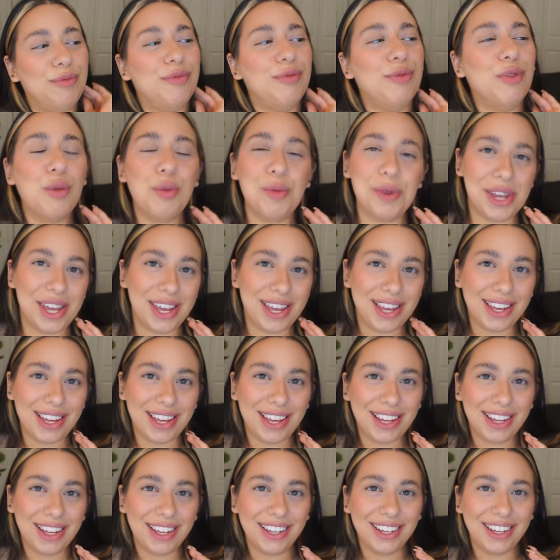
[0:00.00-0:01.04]

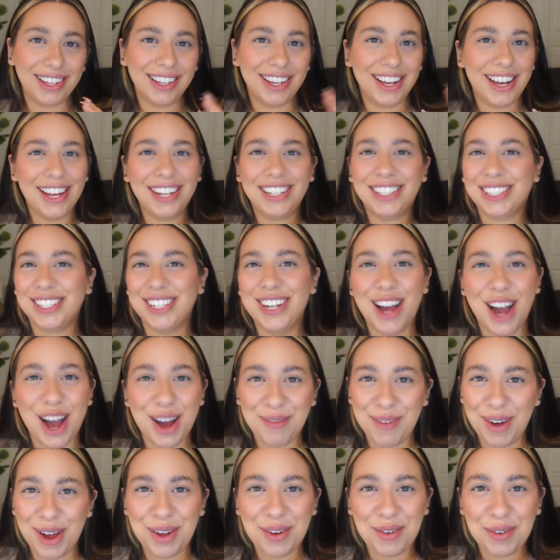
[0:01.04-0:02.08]
week. It's not
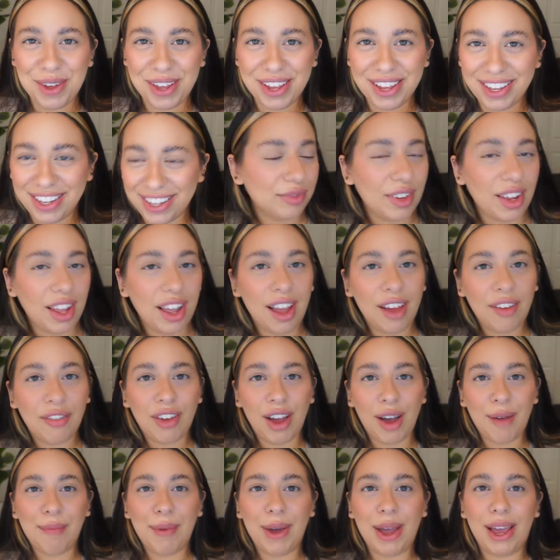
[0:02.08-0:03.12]
my week. I've
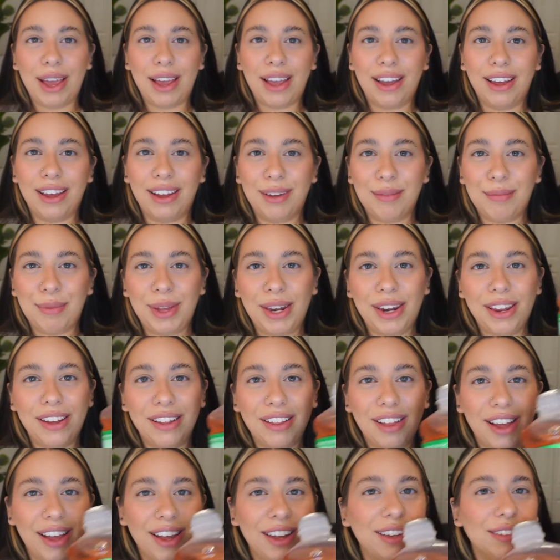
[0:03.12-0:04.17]
got my
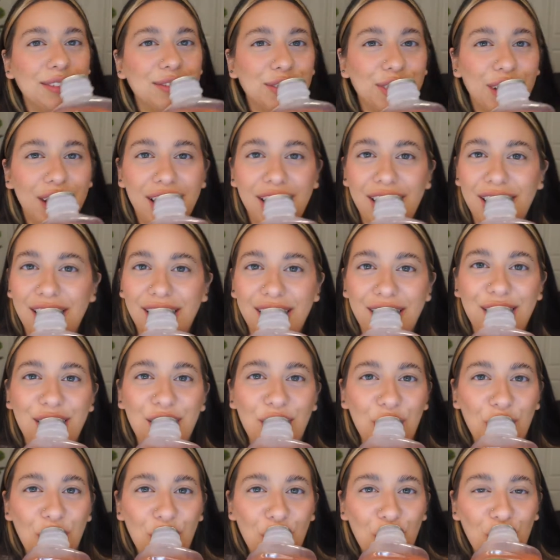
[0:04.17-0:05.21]
Pedialyte right here.
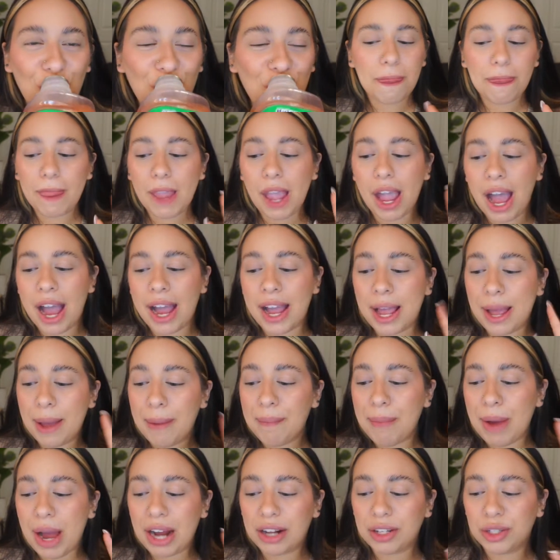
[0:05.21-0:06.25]
I am
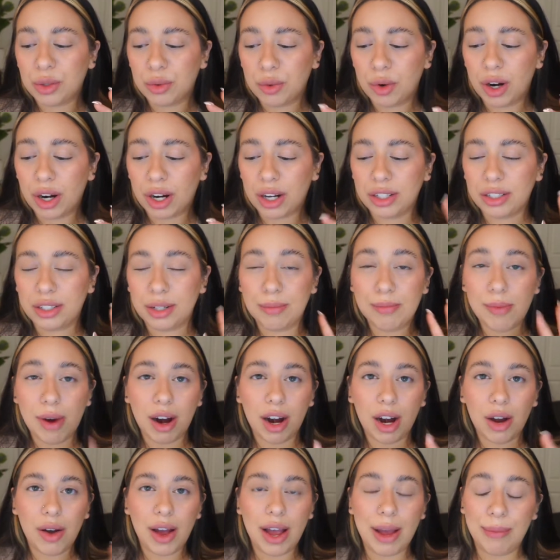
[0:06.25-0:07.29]
back to work
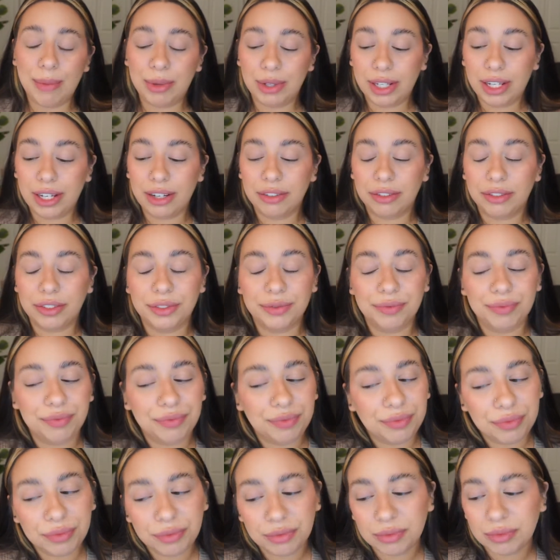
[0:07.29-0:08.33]
tomorrow, I believe.
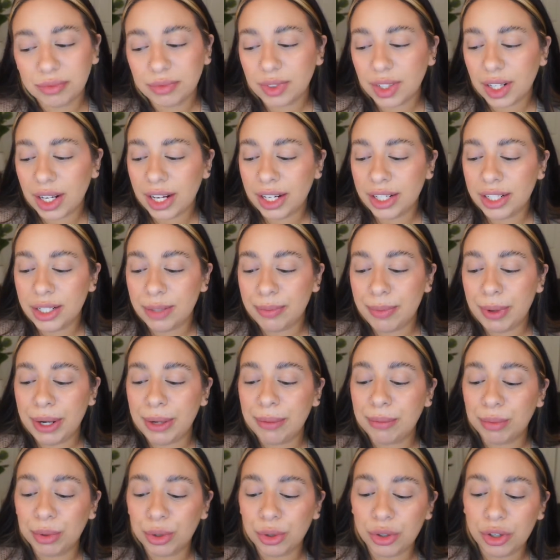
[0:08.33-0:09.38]
It has
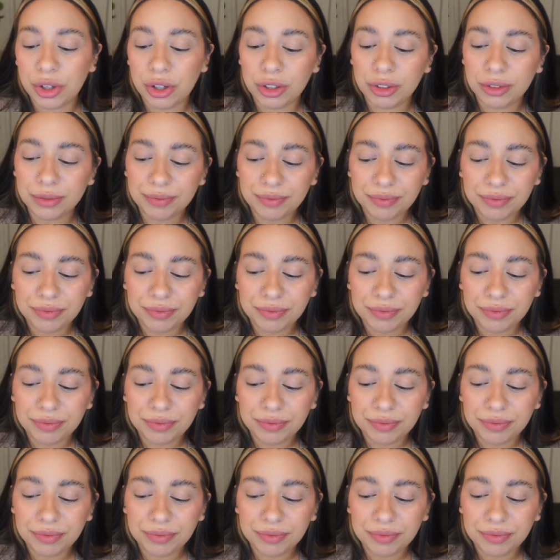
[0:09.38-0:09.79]
been brutal.